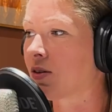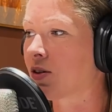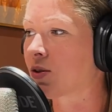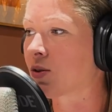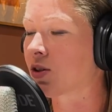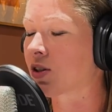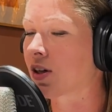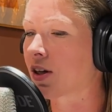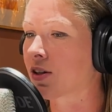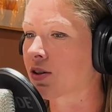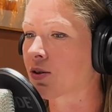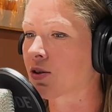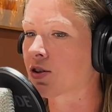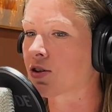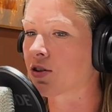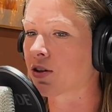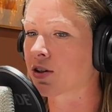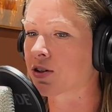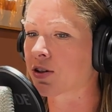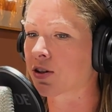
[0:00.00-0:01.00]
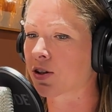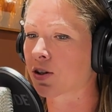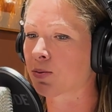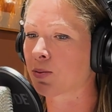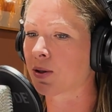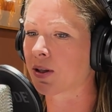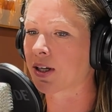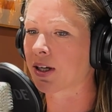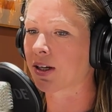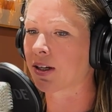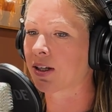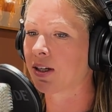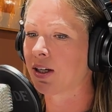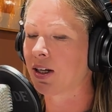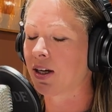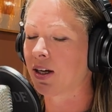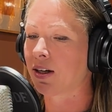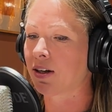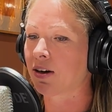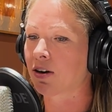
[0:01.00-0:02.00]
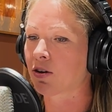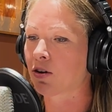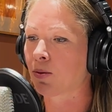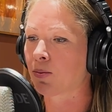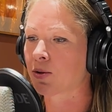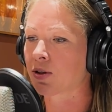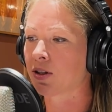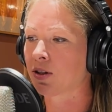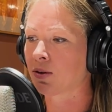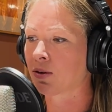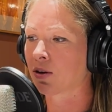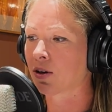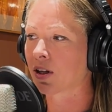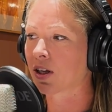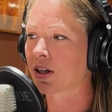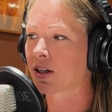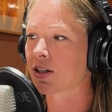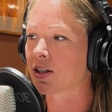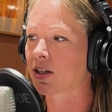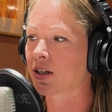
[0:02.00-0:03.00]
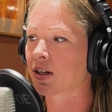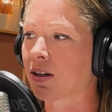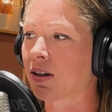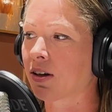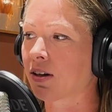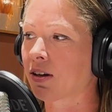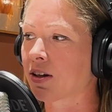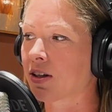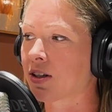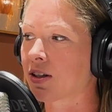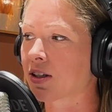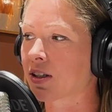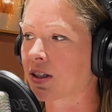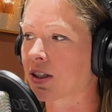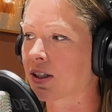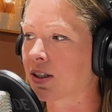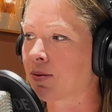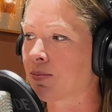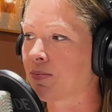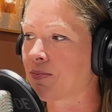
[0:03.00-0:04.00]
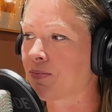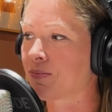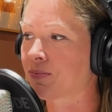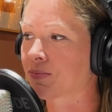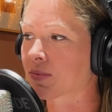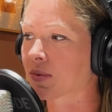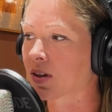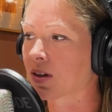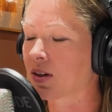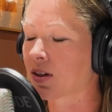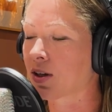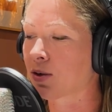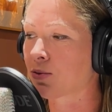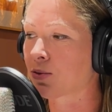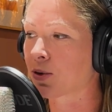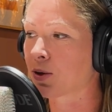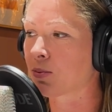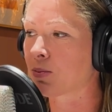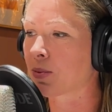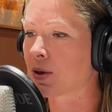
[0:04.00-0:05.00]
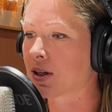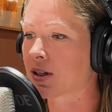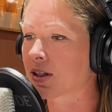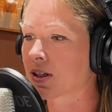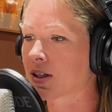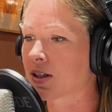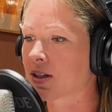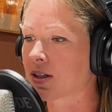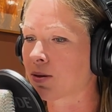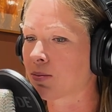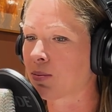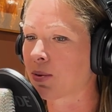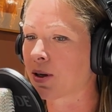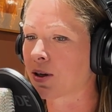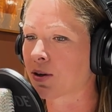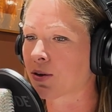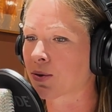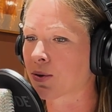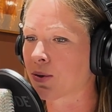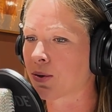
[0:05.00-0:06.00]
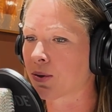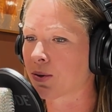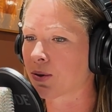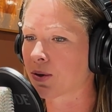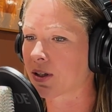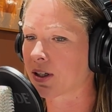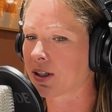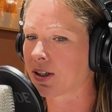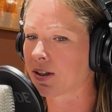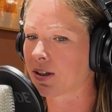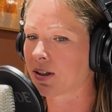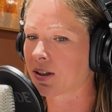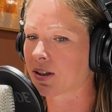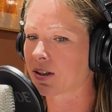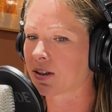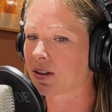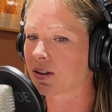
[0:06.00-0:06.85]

societal structures. But then there comes new knowledge, there is different parties that play a role in